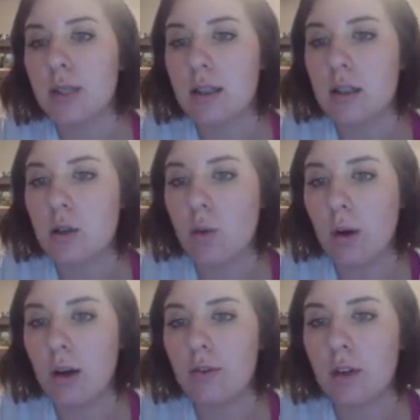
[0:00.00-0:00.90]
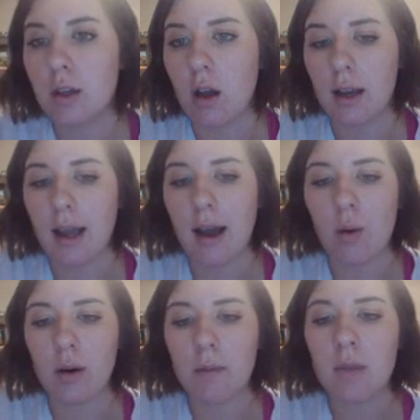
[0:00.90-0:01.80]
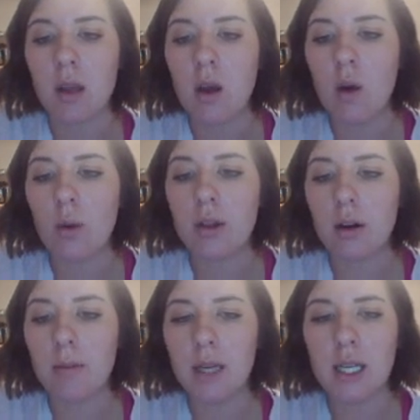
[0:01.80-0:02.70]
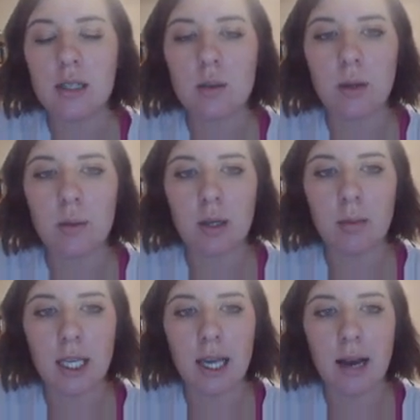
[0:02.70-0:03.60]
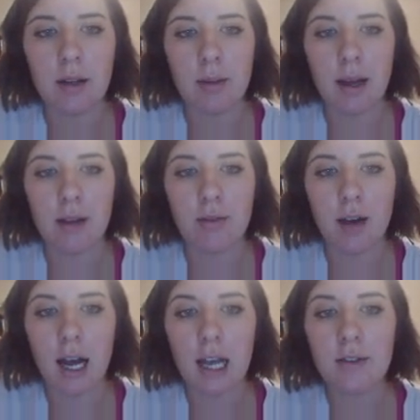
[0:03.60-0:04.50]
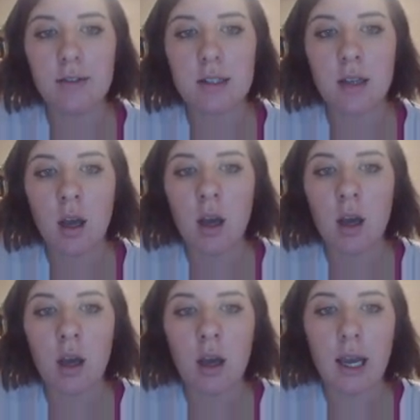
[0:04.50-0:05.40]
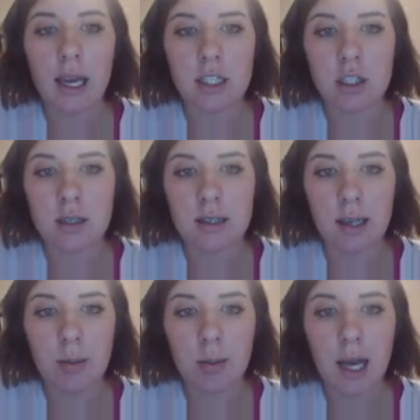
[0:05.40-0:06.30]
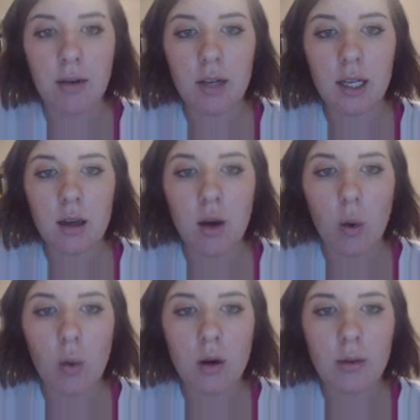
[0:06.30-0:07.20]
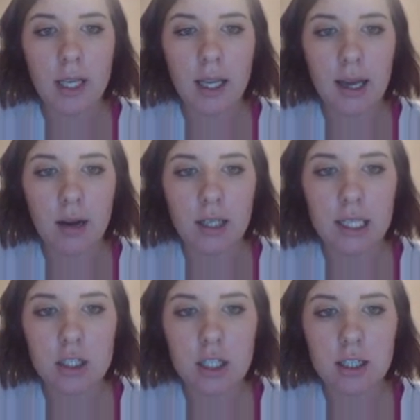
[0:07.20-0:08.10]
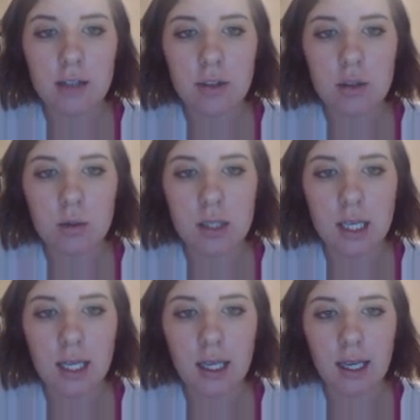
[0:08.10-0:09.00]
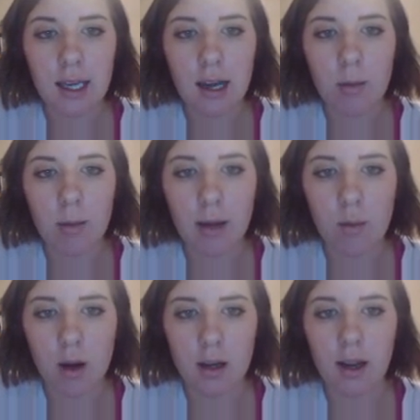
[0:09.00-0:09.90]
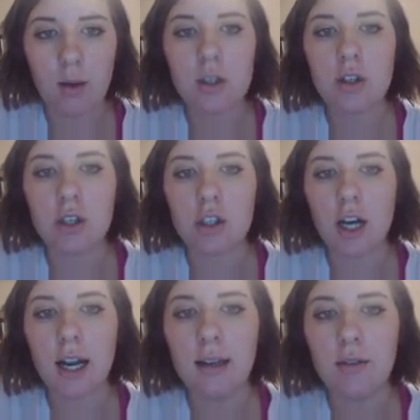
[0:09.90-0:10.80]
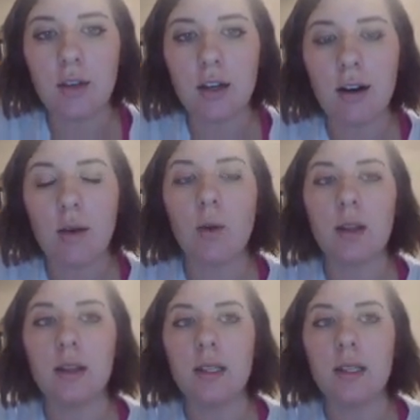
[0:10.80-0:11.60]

it's in the 12 o'clock hour. With our minutes, we want to be counting by fives and skip counting, or we can count each individual tick and count by 1. I want you to try and figure out what